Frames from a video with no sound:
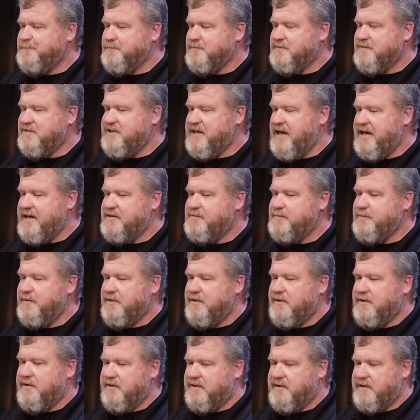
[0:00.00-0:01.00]

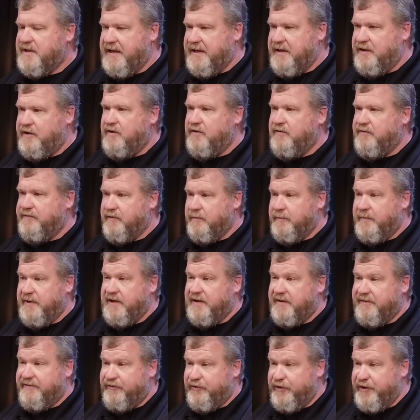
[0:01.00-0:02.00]
Jasmine, thank you for being
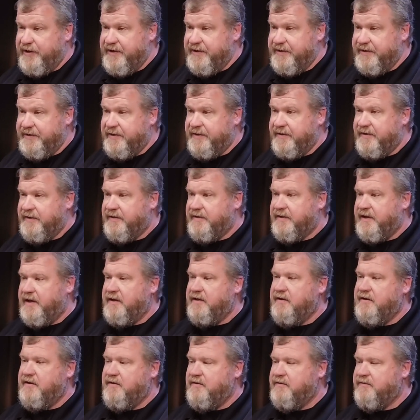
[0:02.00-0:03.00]
a friend.
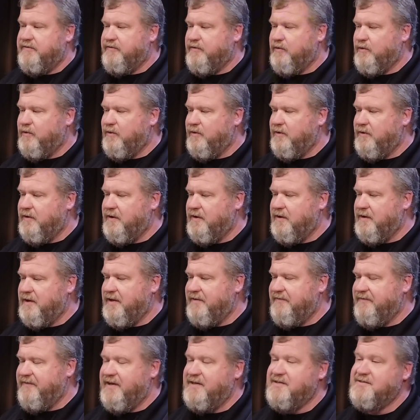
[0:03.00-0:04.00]
Thank you for
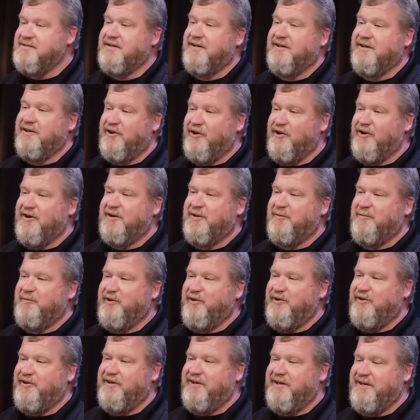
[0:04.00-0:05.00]
investing in our
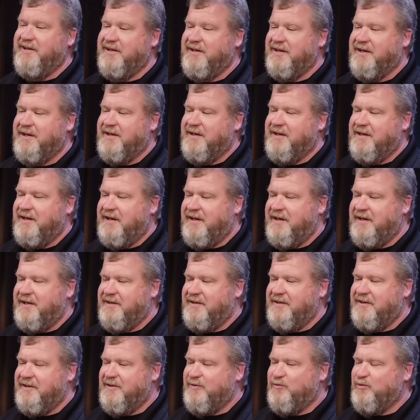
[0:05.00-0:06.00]
community,
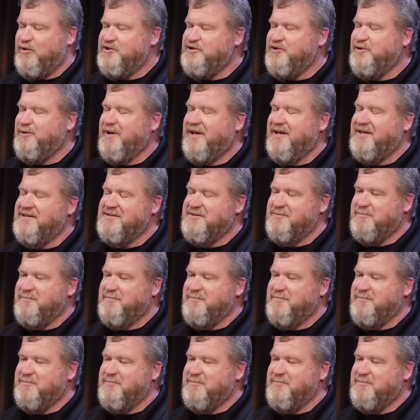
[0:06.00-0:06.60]
and wish you guys the